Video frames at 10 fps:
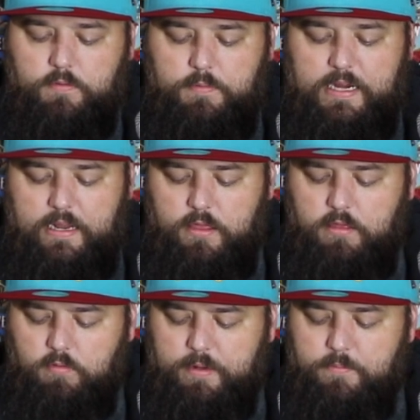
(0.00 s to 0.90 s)
We got
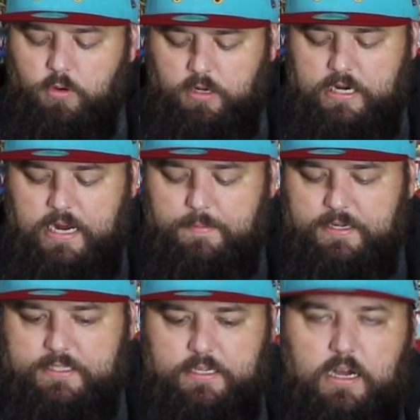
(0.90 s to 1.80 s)
3 more
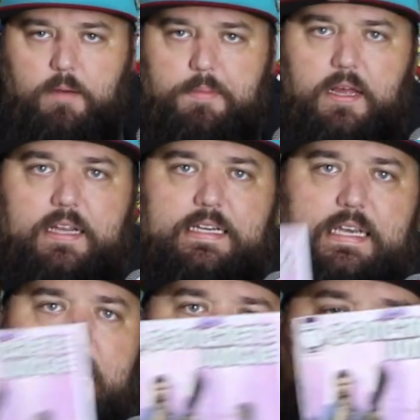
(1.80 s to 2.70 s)
comics up
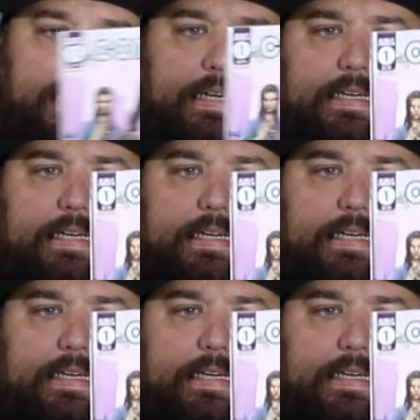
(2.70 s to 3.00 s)
deck